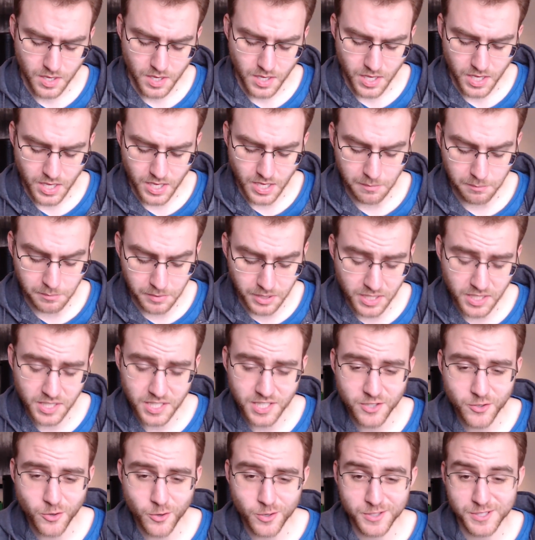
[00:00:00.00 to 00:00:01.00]
And I'm
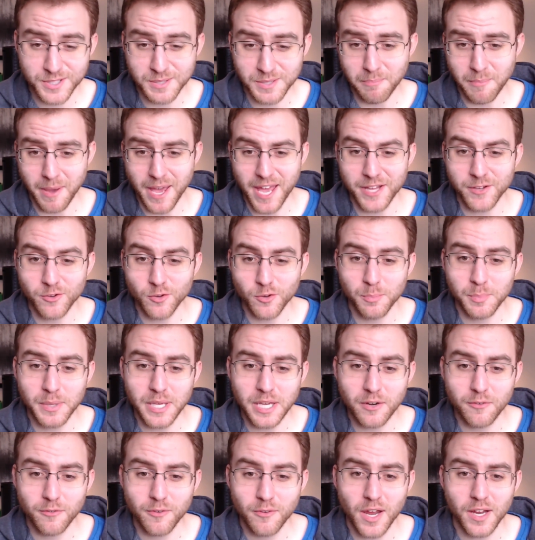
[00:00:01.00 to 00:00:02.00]
leaning towards the manual
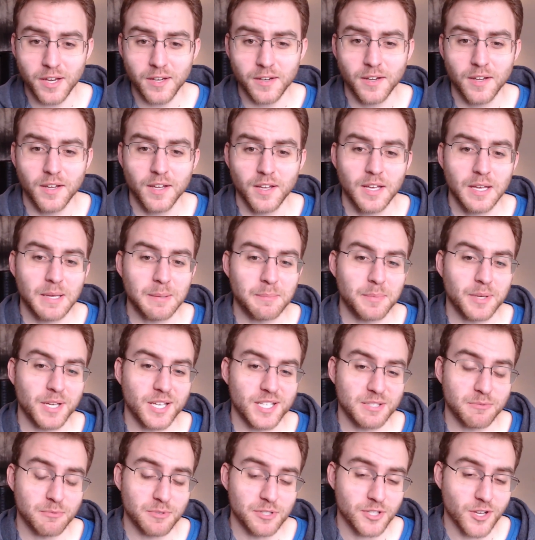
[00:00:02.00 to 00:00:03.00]
being right,
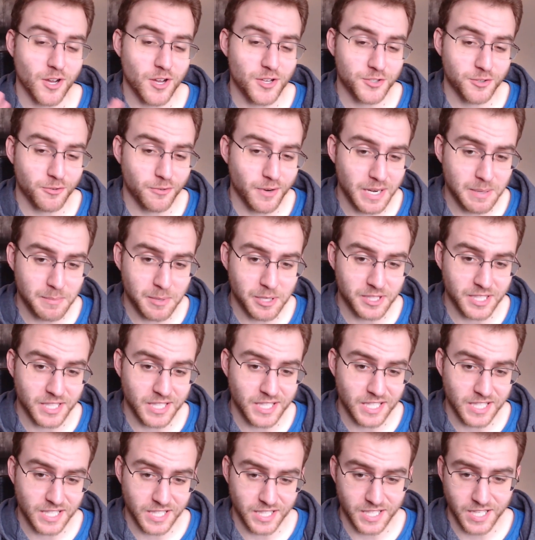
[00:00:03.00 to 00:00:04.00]
because it was also right about the
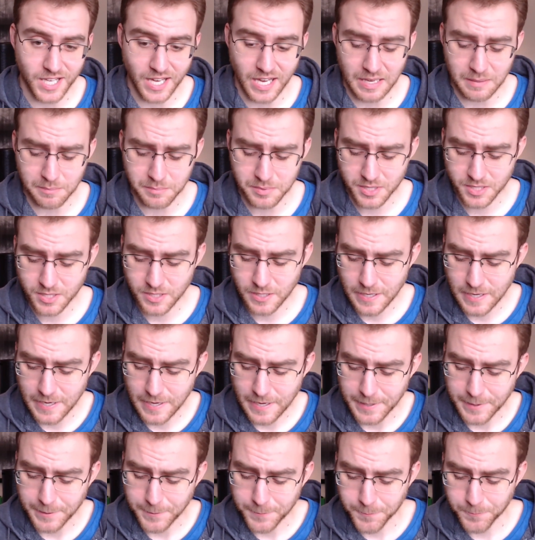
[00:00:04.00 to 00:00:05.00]
keycaps.
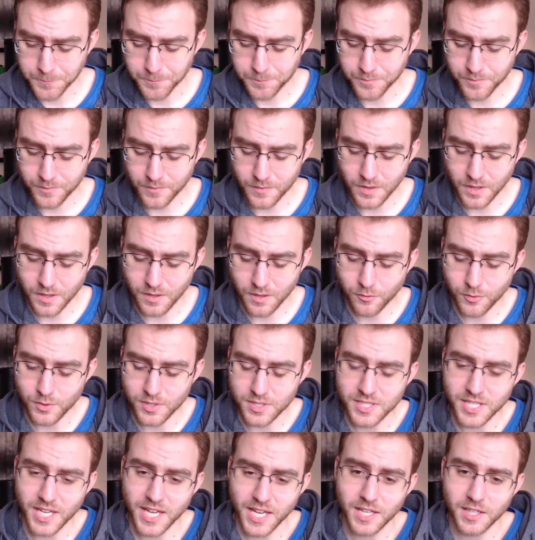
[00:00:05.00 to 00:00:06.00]
If we
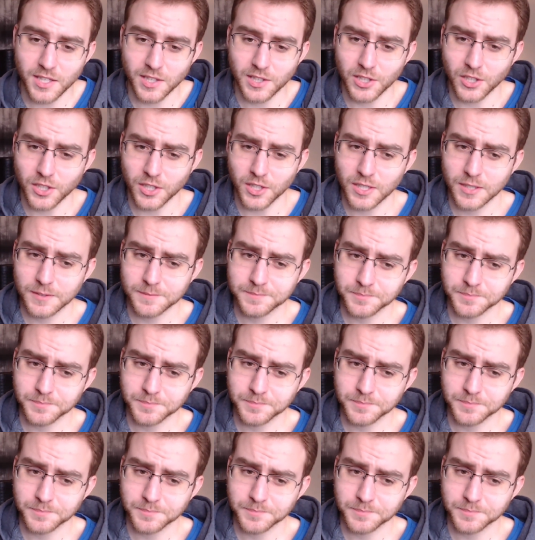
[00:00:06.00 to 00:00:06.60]
take a look,